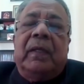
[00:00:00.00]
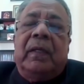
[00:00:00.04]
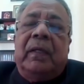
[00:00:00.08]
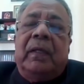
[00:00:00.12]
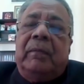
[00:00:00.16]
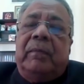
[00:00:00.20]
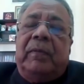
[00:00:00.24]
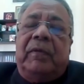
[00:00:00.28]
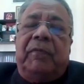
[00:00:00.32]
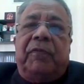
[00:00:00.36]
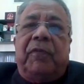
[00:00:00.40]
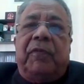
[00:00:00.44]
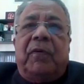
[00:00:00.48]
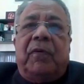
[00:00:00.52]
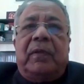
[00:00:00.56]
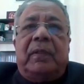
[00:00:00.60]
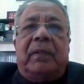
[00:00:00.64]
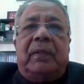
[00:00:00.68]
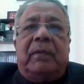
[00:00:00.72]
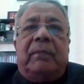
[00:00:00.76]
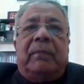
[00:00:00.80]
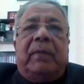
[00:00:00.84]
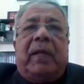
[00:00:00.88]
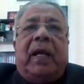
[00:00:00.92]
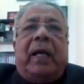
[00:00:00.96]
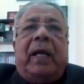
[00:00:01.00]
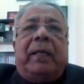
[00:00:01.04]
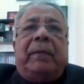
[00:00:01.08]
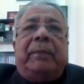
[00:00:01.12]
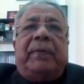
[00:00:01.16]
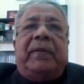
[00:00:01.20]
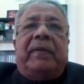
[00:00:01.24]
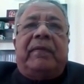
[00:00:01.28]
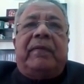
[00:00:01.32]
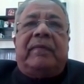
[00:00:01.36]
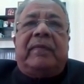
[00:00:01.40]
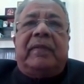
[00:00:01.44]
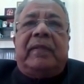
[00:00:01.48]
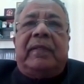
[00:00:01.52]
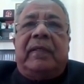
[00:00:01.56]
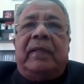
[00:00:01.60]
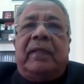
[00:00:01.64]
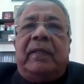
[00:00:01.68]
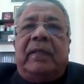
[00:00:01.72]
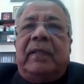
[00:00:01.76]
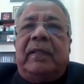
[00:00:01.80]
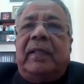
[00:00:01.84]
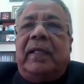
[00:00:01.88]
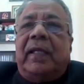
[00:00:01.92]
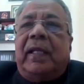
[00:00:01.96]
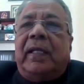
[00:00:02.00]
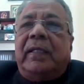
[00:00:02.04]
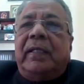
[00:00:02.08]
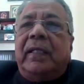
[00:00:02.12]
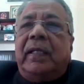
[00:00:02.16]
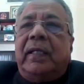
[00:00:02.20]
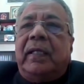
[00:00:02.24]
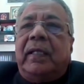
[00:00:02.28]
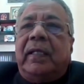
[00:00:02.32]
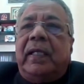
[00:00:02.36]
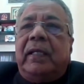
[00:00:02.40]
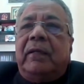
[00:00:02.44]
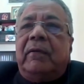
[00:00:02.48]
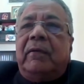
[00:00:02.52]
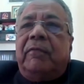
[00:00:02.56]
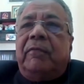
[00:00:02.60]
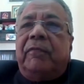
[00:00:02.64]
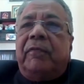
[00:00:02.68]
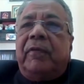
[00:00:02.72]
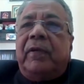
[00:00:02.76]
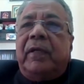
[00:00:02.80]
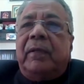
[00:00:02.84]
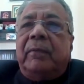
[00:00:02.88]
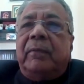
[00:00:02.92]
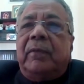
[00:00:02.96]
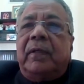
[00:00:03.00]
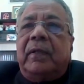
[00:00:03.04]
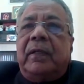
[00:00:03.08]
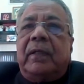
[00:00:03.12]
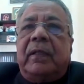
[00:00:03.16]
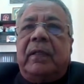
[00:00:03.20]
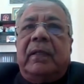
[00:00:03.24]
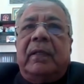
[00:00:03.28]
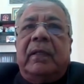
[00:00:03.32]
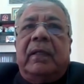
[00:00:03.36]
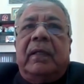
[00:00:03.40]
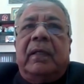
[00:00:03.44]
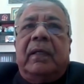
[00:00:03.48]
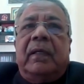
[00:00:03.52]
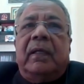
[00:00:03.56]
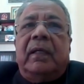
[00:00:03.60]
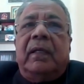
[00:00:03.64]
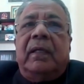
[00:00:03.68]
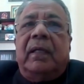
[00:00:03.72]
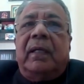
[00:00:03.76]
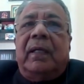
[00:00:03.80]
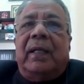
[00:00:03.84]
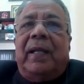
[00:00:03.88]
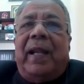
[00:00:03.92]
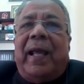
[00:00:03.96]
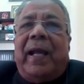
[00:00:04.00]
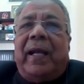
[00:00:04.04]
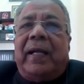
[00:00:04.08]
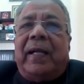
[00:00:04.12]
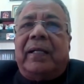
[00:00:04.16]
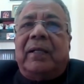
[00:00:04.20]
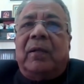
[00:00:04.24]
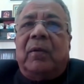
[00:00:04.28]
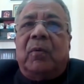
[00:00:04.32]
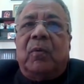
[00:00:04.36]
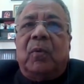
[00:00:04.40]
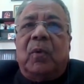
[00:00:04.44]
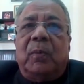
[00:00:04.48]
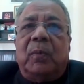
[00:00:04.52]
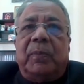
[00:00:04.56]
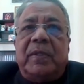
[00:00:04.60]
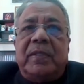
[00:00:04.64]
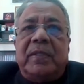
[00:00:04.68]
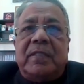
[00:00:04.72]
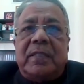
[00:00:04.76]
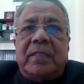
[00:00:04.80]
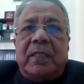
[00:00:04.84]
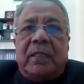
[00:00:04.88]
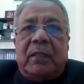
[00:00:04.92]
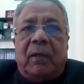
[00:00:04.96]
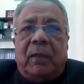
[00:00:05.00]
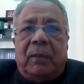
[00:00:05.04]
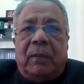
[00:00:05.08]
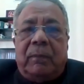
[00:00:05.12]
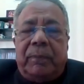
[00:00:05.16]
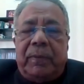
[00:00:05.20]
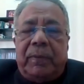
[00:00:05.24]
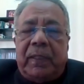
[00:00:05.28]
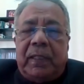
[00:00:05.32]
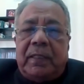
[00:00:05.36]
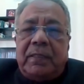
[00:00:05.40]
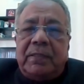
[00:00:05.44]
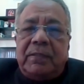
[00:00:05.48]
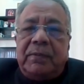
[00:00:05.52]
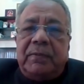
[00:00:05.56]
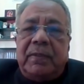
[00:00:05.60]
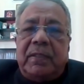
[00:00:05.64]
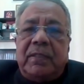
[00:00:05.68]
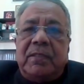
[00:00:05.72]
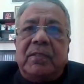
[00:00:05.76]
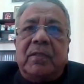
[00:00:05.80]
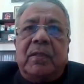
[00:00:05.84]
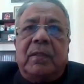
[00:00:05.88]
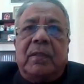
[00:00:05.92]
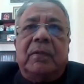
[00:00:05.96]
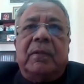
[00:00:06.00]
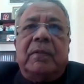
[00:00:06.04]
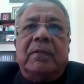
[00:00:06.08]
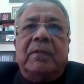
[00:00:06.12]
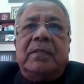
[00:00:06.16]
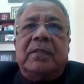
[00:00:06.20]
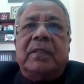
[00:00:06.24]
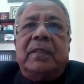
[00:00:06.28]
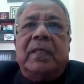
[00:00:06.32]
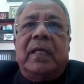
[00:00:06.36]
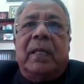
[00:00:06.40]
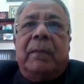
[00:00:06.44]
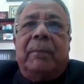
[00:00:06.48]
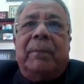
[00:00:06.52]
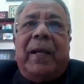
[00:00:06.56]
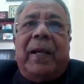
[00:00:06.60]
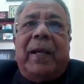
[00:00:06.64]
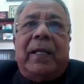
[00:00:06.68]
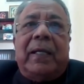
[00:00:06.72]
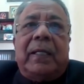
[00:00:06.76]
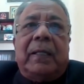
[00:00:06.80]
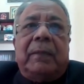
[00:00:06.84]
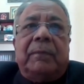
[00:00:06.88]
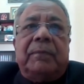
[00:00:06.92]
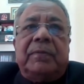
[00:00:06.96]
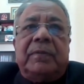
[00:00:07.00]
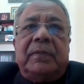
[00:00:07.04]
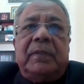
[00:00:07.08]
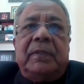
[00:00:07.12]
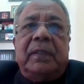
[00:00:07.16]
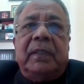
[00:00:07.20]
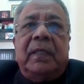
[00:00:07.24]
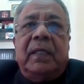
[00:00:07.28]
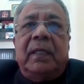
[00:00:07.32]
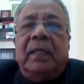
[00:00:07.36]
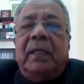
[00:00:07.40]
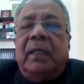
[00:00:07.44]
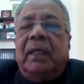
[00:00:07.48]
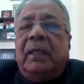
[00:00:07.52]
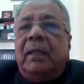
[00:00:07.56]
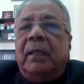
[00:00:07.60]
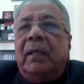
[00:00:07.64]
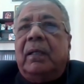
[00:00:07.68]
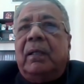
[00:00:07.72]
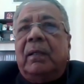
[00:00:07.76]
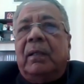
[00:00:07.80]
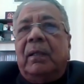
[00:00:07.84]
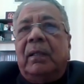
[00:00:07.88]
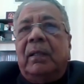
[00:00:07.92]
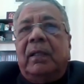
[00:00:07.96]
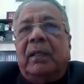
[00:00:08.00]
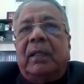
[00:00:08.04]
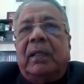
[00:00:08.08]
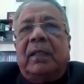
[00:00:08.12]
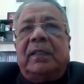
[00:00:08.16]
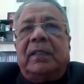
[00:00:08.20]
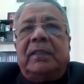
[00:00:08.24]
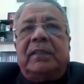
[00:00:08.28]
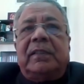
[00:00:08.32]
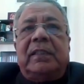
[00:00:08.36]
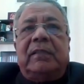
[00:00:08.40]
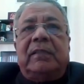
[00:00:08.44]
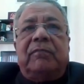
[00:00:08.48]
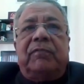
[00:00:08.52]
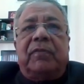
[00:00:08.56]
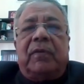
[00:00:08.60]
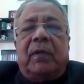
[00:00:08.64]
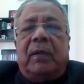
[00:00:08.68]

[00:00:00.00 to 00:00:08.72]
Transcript: Before the IBC, the Indian legal framework lacked a robust and comprehensive insolvency and bankruptcy regime